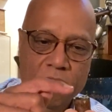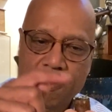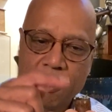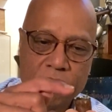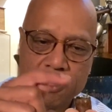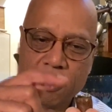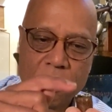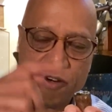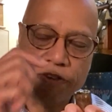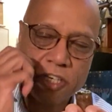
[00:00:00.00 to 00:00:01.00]
I was
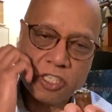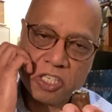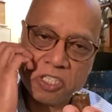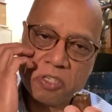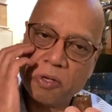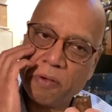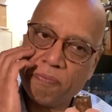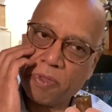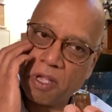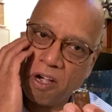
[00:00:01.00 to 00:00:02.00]
half an inch into it
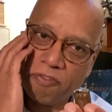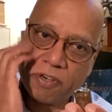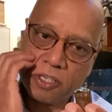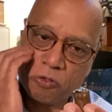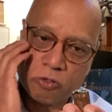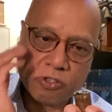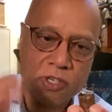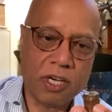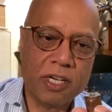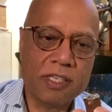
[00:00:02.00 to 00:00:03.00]
after I talked to you
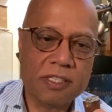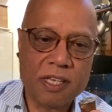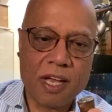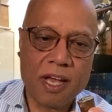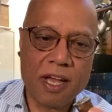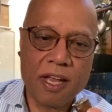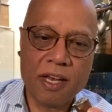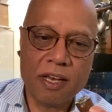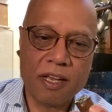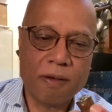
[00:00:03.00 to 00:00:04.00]
guys,
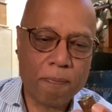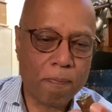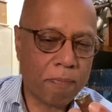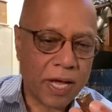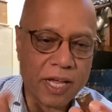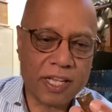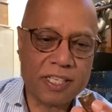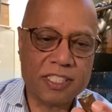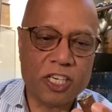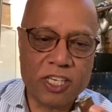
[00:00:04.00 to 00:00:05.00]
and bang,
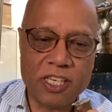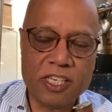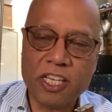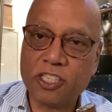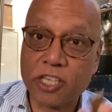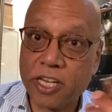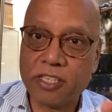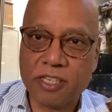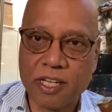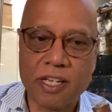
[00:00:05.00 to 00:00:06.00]
it
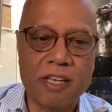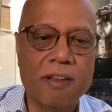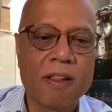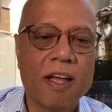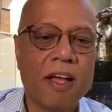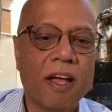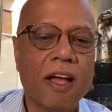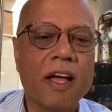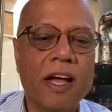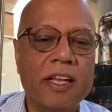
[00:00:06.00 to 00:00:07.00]
changed the game.
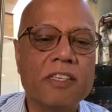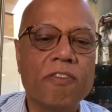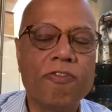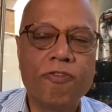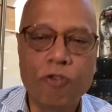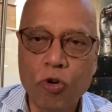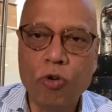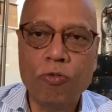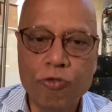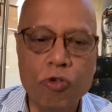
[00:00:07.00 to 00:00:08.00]
And it's a
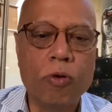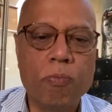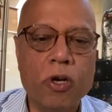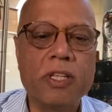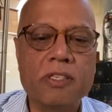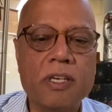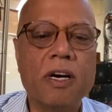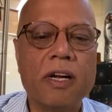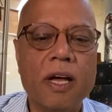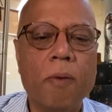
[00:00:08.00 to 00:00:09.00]
full bodied cigar
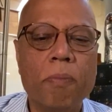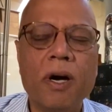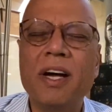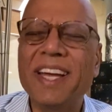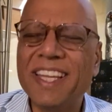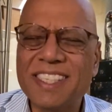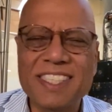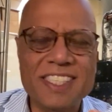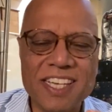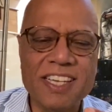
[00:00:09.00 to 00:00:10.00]
now. But it's
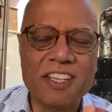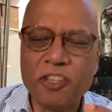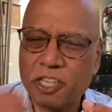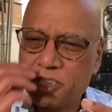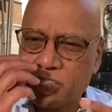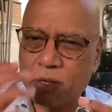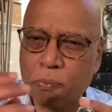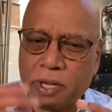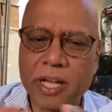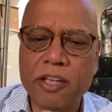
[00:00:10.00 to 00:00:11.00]
still, you can still
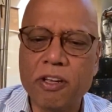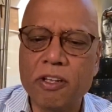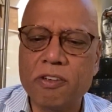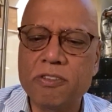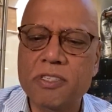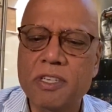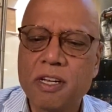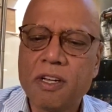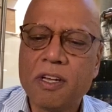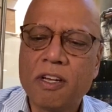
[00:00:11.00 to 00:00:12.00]
bring out your nose,
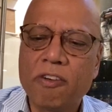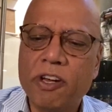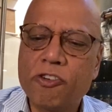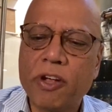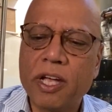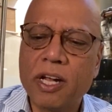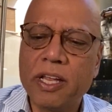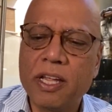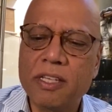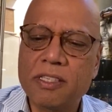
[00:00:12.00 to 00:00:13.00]
retrohale in
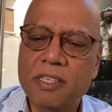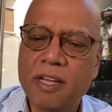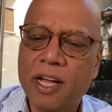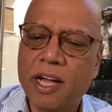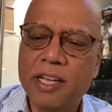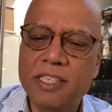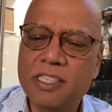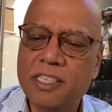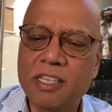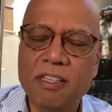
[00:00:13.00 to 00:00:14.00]
it, and it's
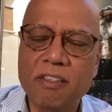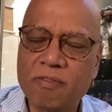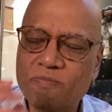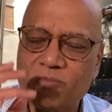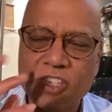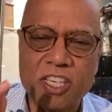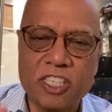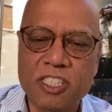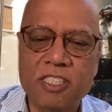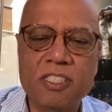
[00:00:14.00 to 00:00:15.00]
still
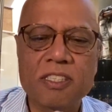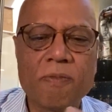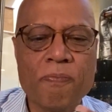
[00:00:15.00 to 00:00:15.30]
delicious.